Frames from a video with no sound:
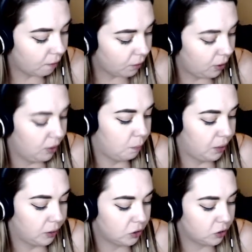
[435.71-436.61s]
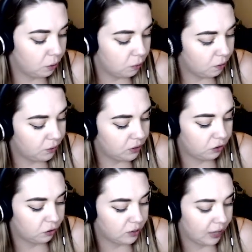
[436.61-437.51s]
and the parents sue the
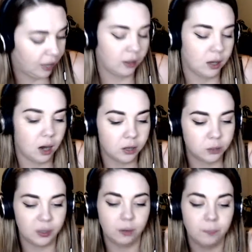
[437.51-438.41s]
physicians and the hospital.